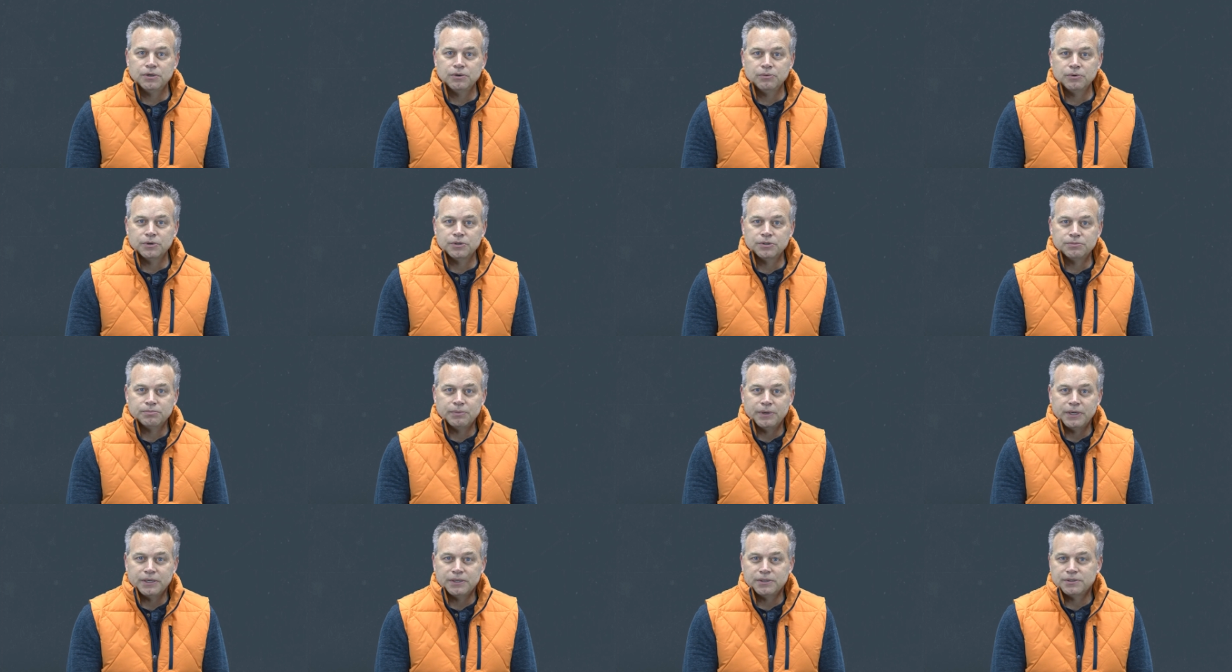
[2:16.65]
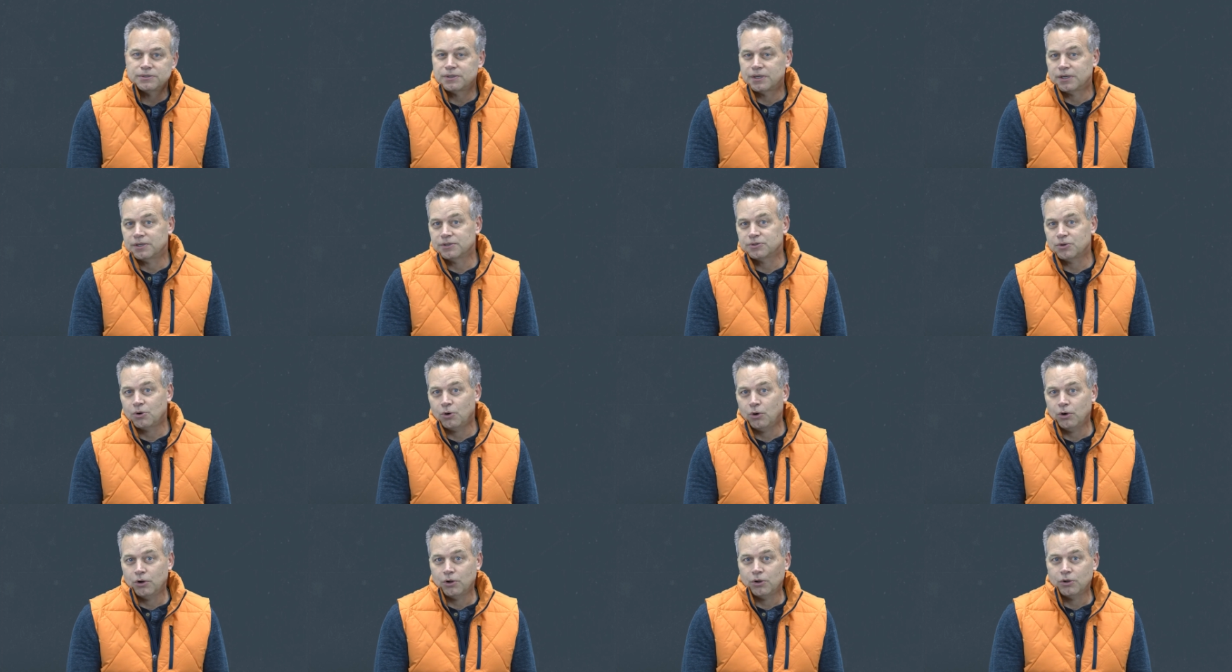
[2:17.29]
which makes us
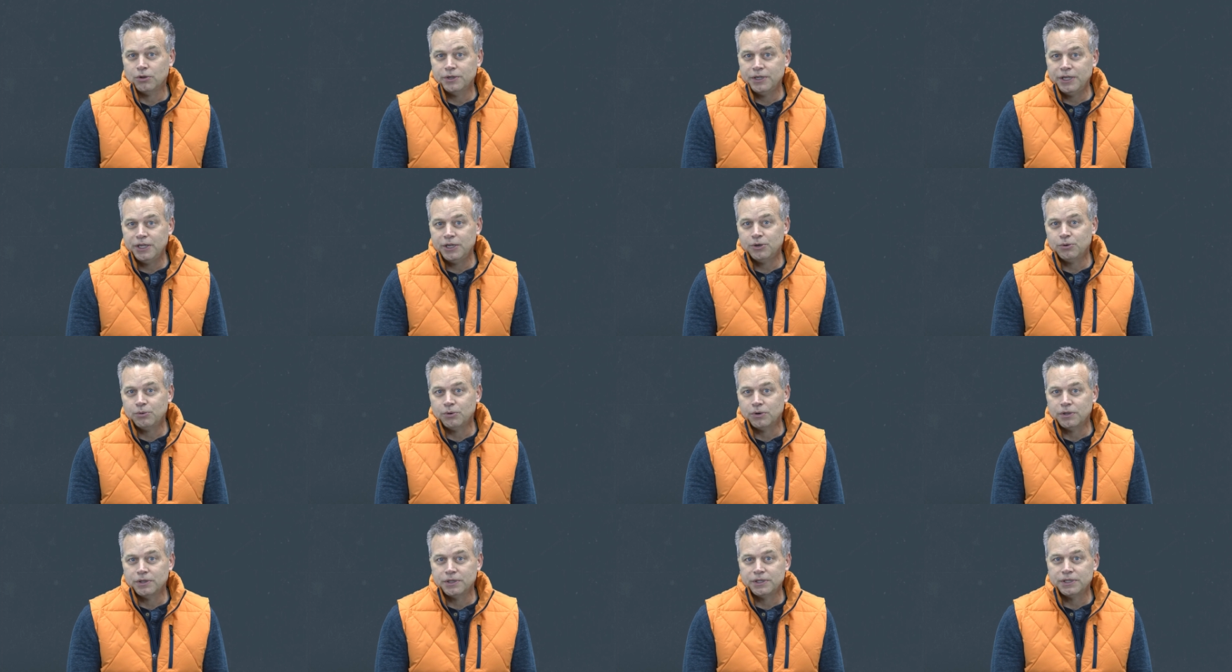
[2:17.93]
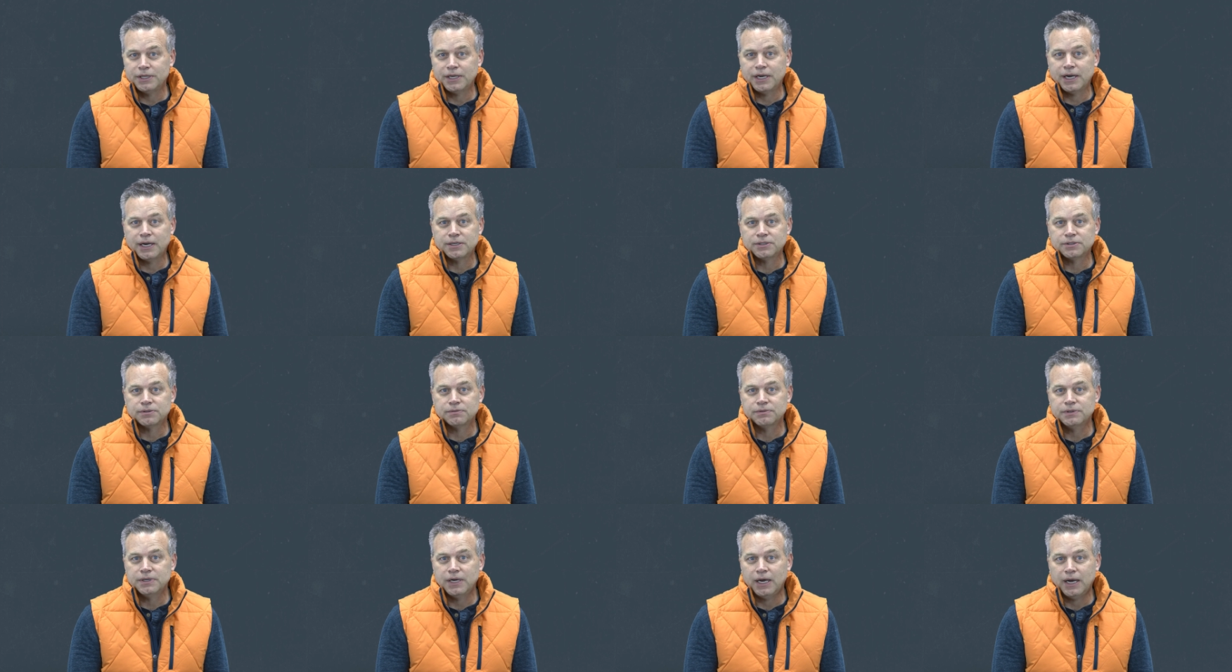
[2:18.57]
all equal in the eyes
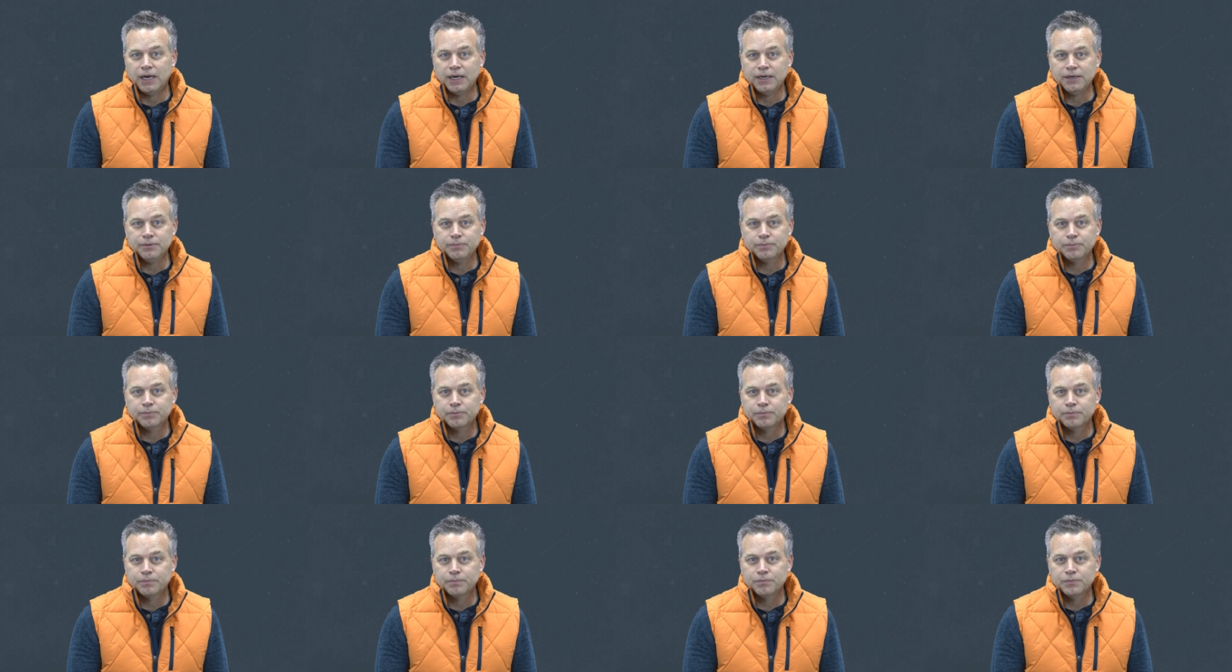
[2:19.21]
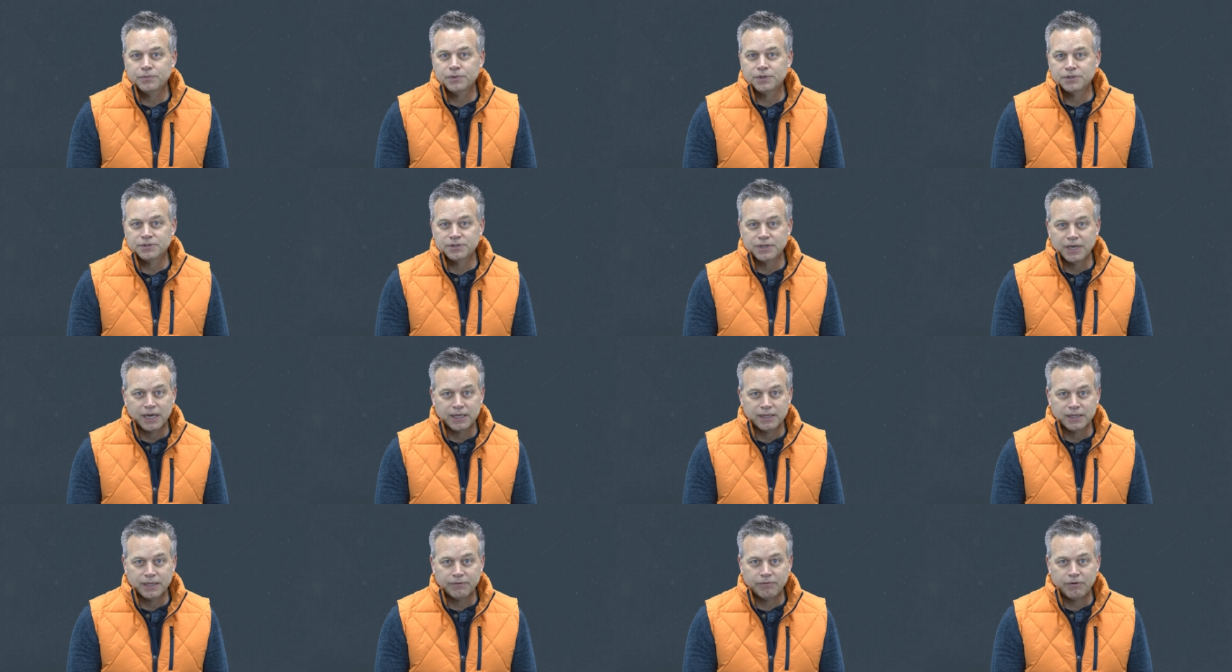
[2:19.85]
of God. Does
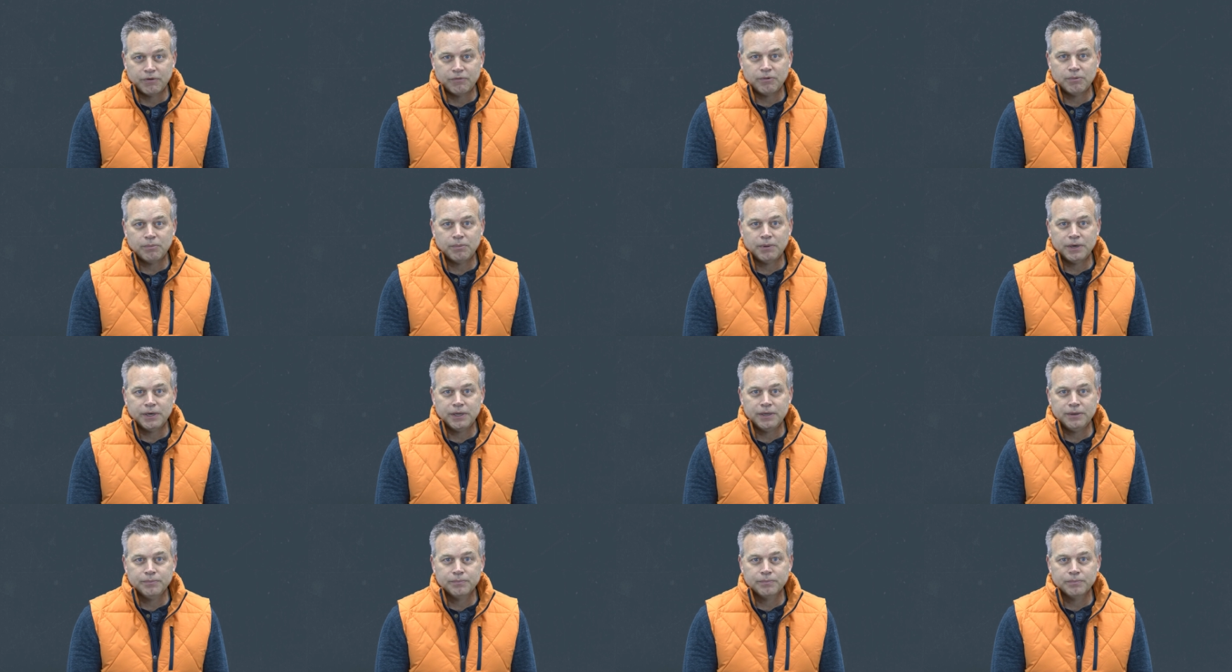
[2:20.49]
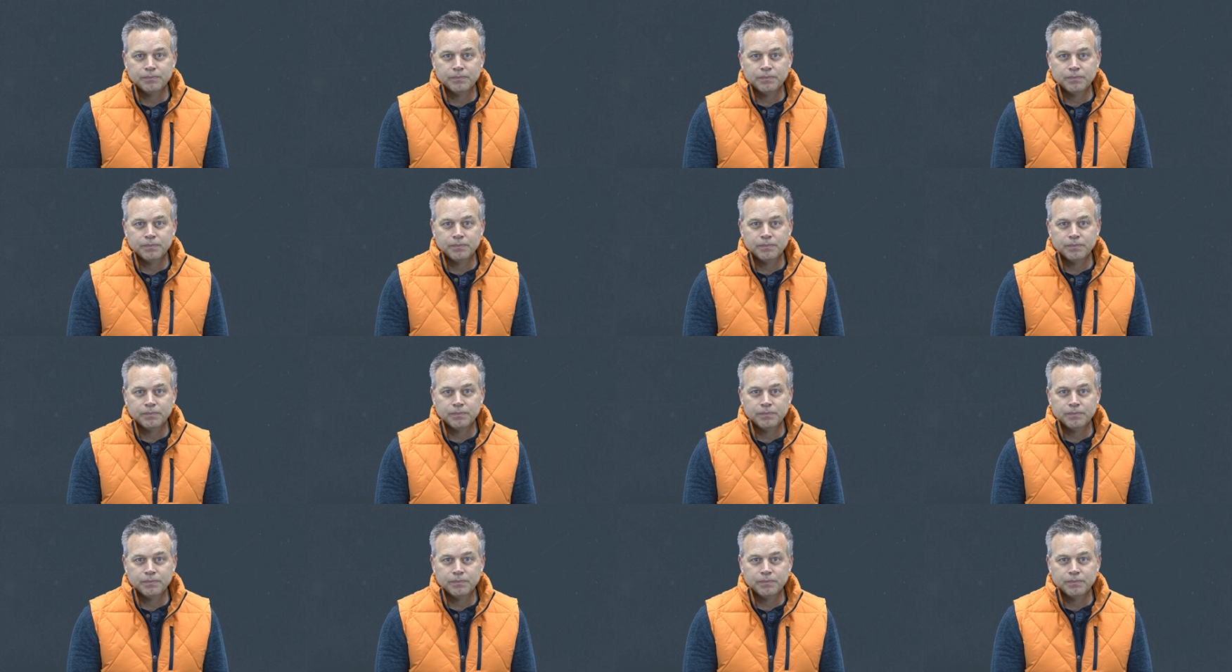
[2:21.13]
God love everybody?